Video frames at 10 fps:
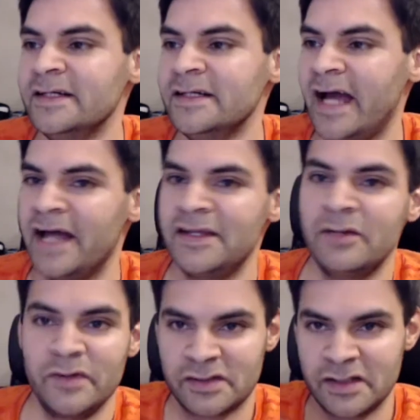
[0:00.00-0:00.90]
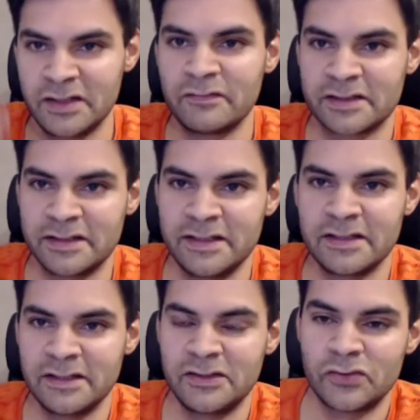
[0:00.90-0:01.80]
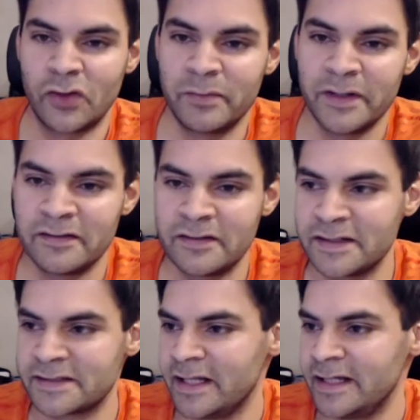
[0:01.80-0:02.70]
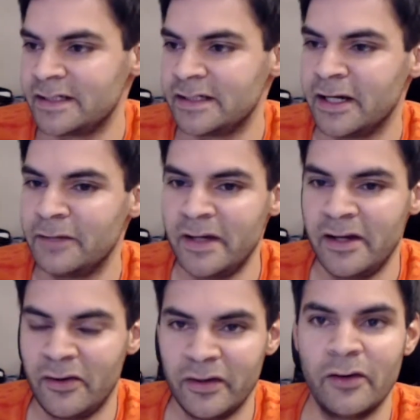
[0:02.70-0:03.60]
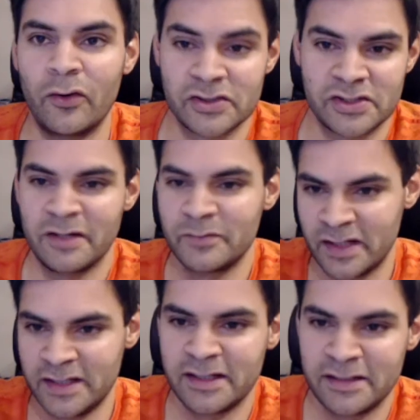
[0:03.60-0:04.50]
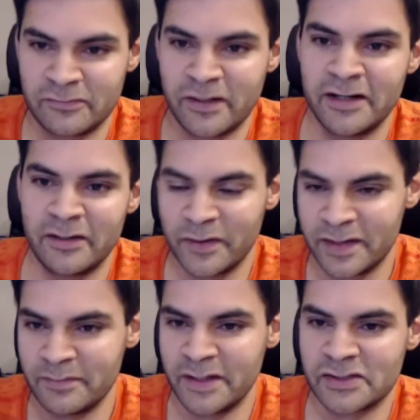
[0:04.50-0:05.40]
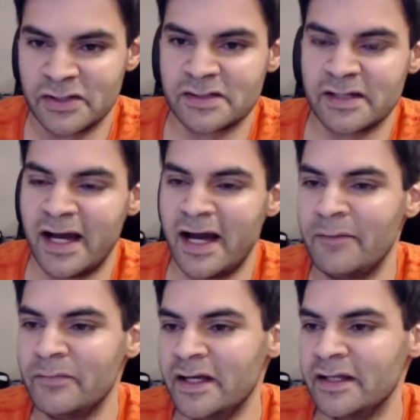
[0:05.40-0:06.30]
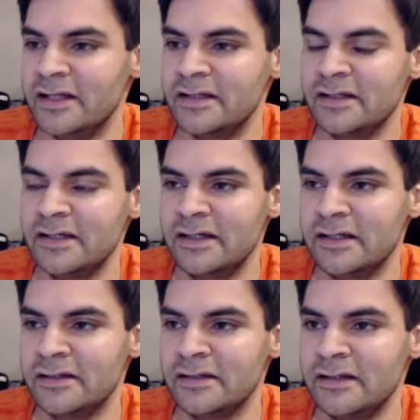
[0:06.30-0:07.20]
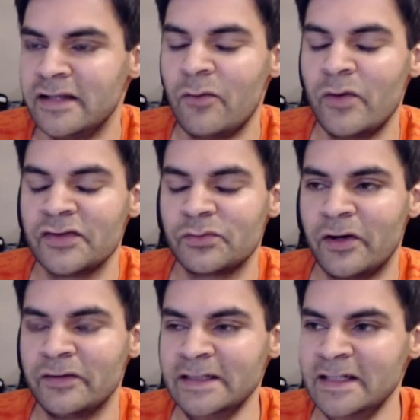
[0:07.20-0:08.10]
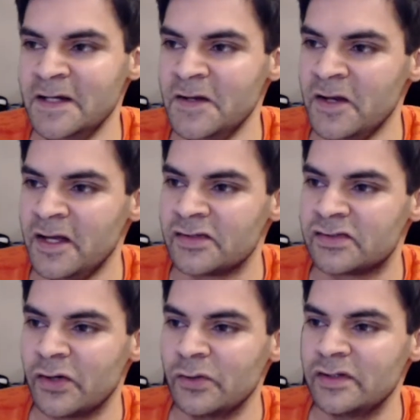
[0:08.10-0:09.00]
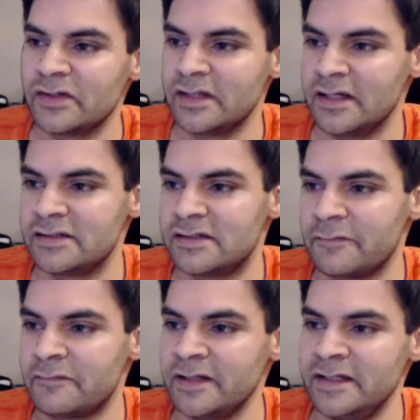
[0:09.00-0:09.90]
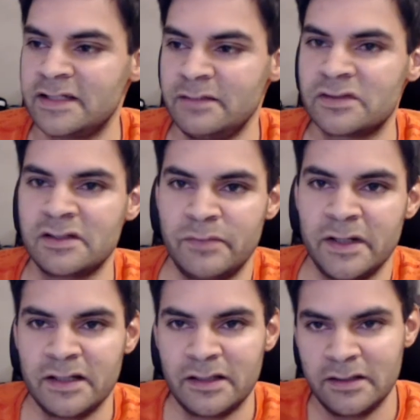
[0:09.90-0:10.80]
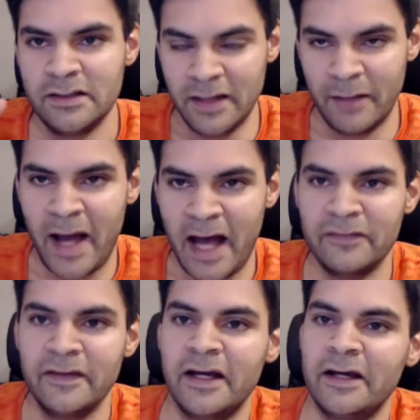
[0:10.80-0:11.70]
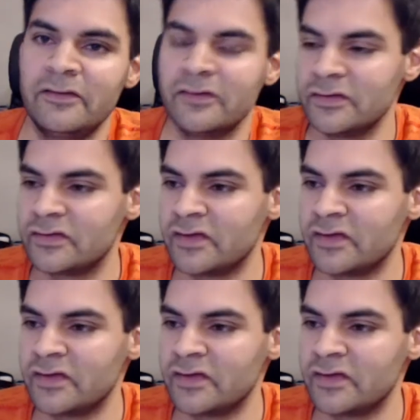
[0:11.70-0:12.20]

And then we see obviously the drop in things like oxygen uptake in the runner when they're measured in that way as well. So it definitely seems to be a pattern there that,